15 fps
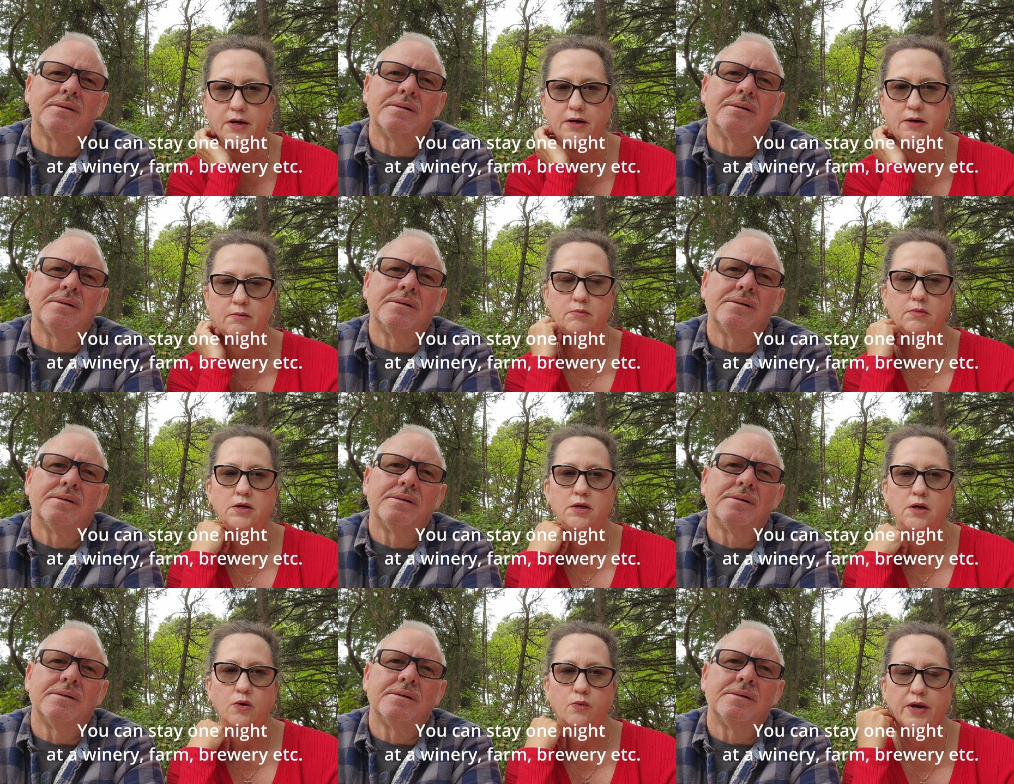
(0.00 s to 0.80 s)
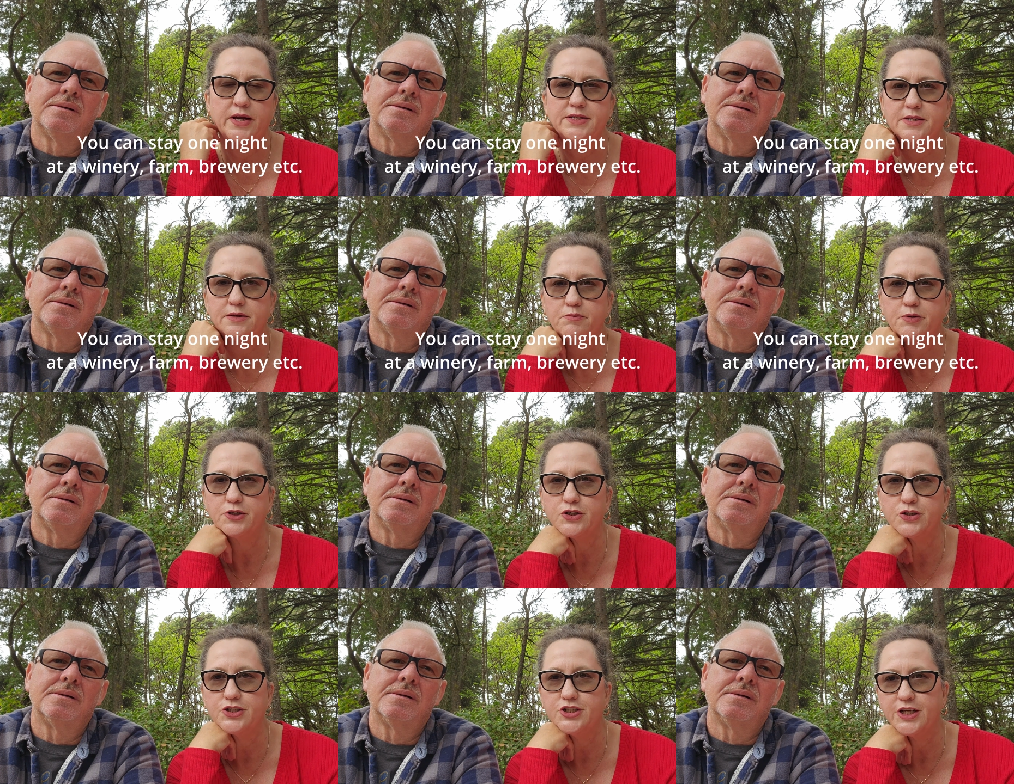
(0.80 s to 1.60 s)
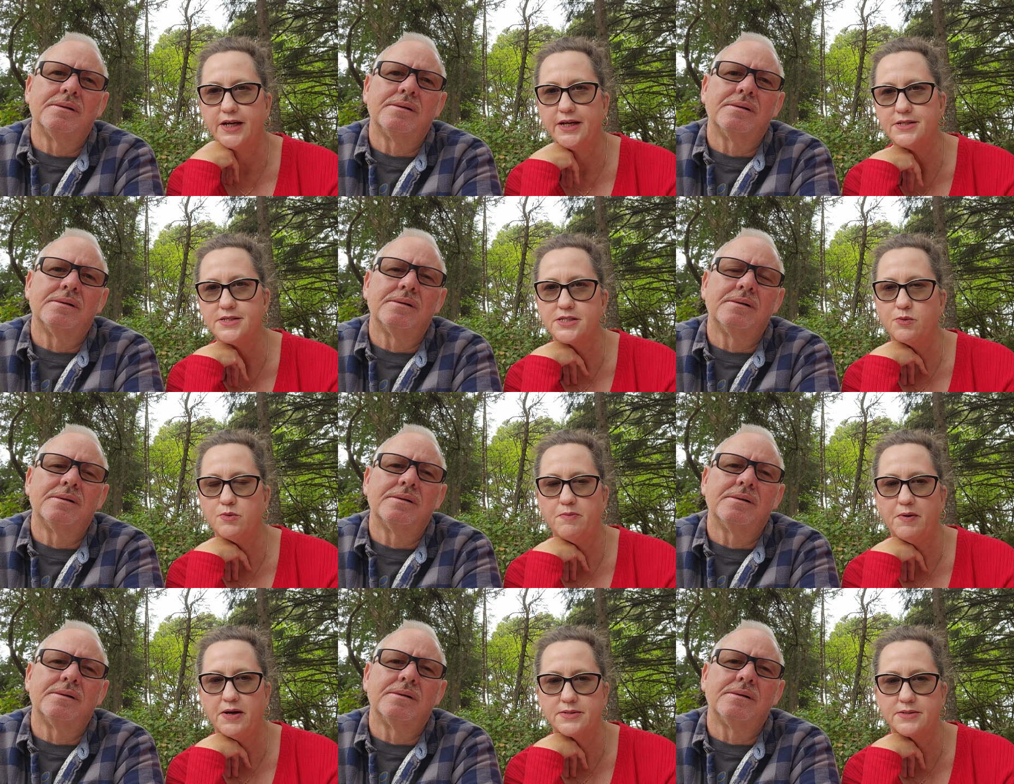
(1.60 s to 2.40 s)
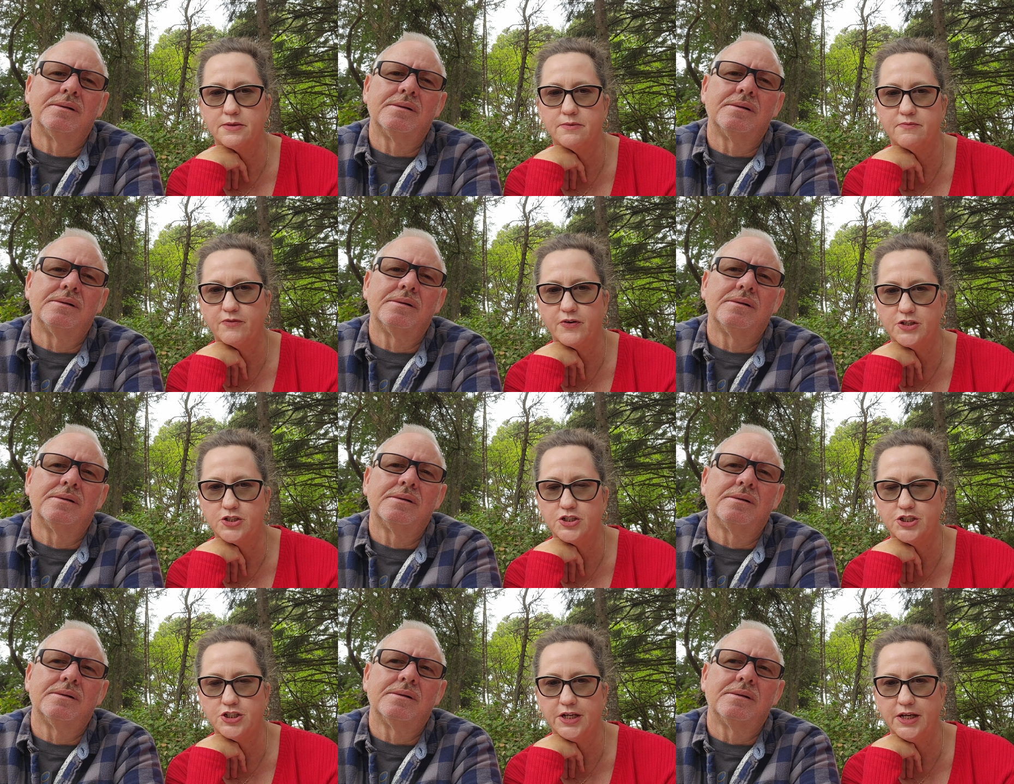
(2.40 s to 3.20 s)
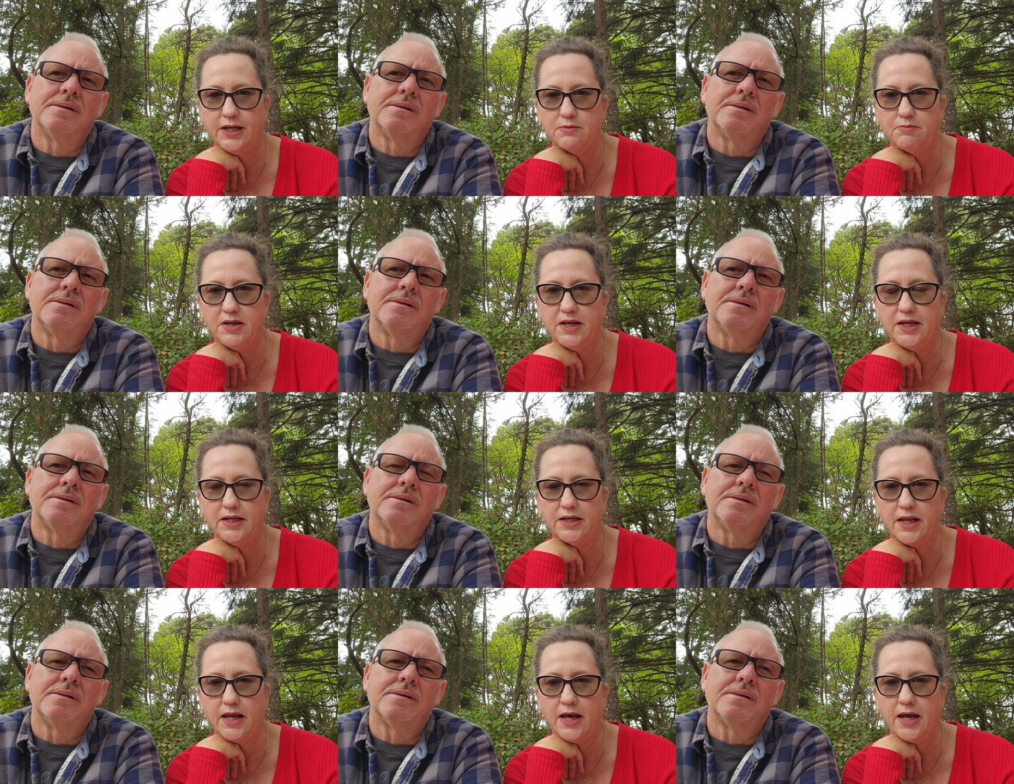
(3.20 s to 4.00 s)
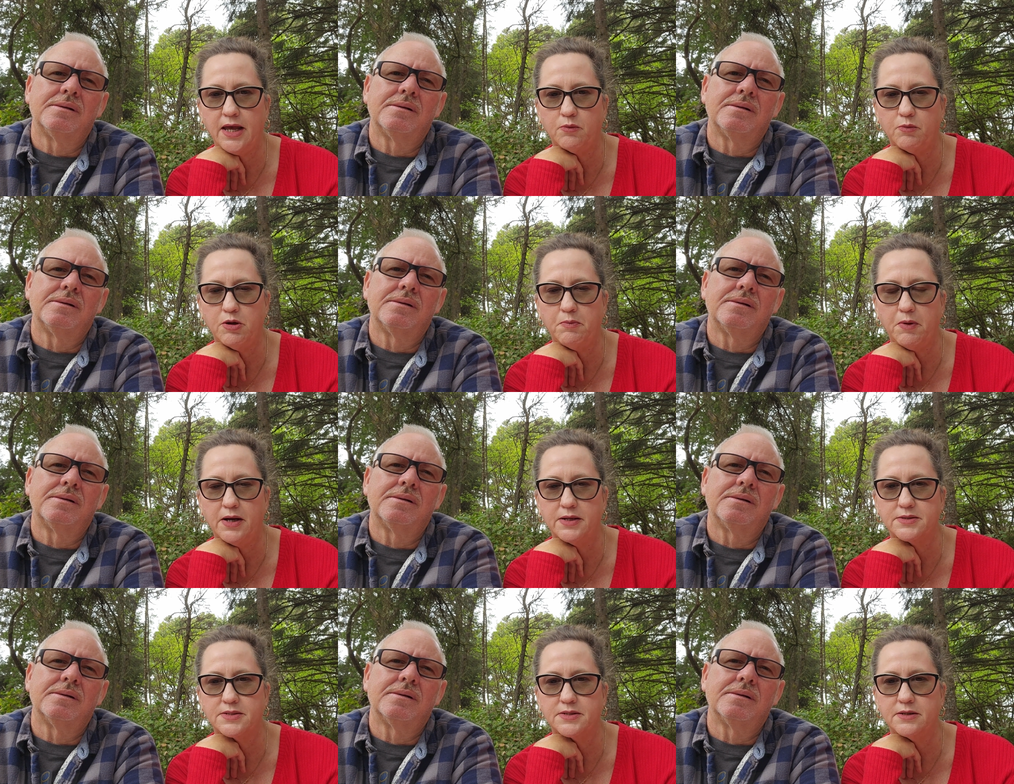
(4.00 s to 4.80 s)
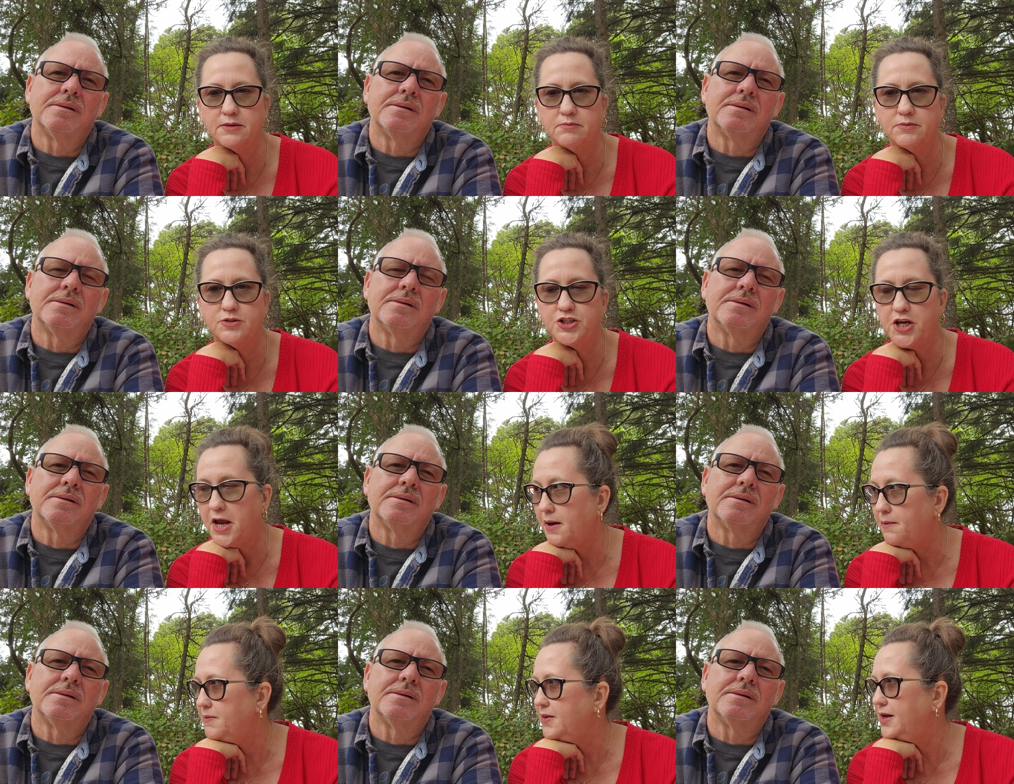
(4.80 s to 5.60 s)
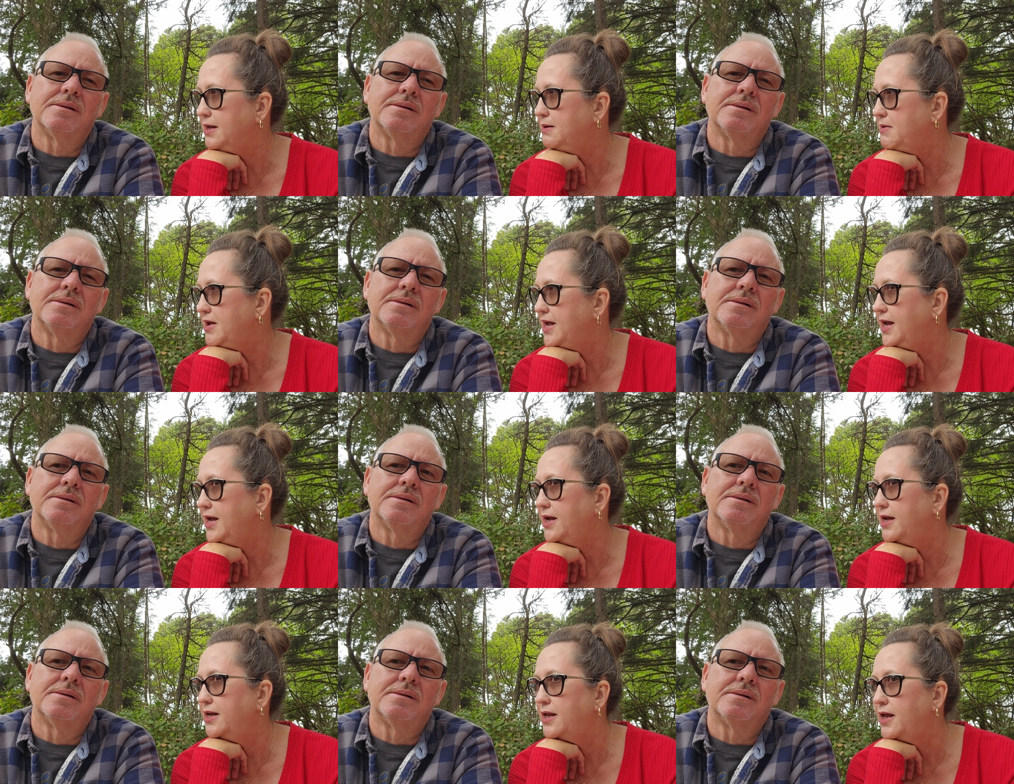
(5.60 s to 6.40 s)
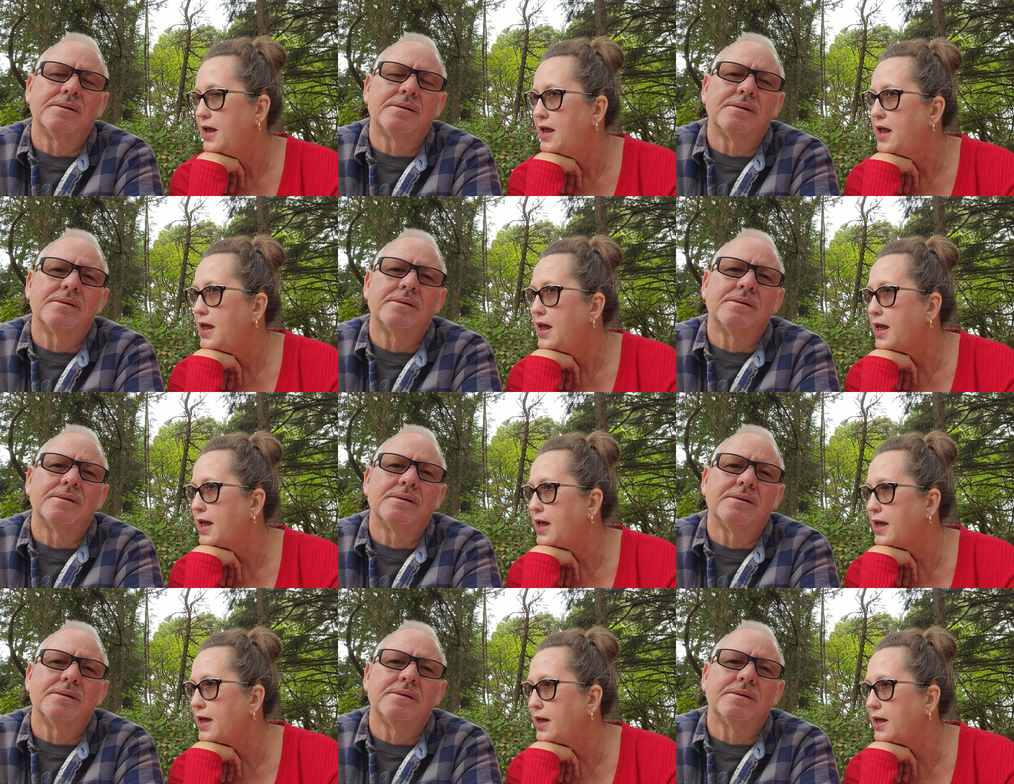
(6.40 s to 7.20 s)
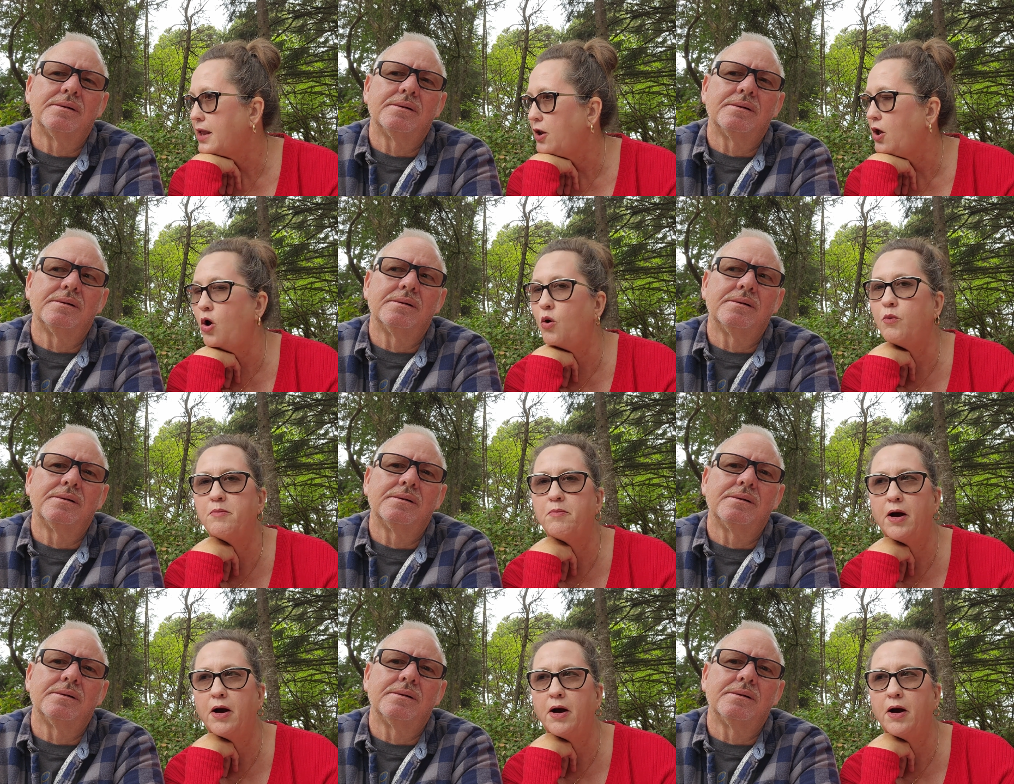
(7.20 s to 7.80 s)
Speaker 1: um, raised and butchered chicken. So we bought some fresh chicken meat and we bought some jam that he made. And oh, we